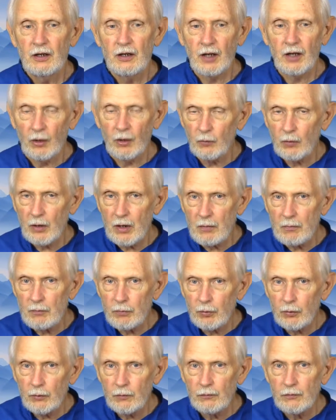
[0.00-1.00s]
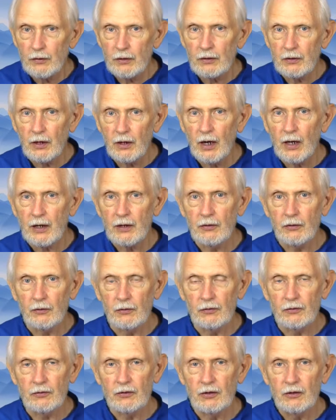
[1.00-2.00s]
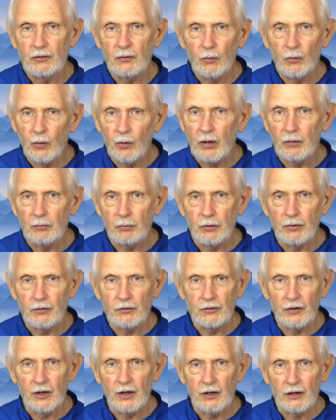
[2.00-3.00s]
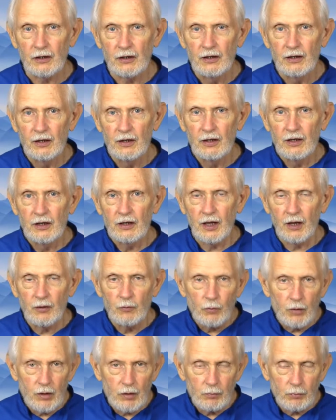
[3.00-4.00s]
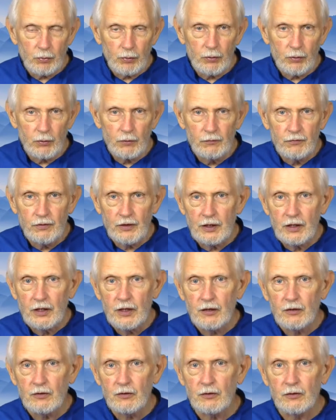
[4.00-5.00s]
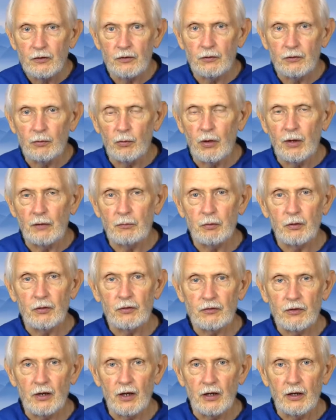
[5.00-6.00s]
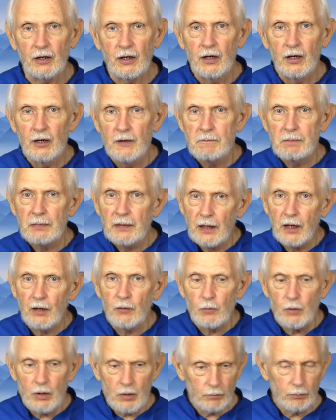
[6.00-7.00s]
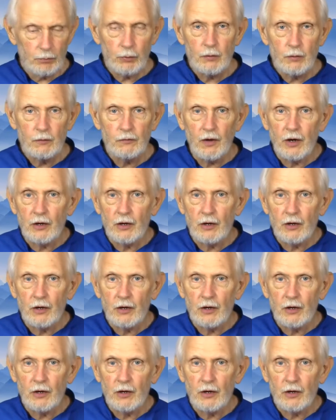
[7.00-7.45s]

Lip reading: Can we improve the tires 1%? Can we improve the gears 1%? Can we improve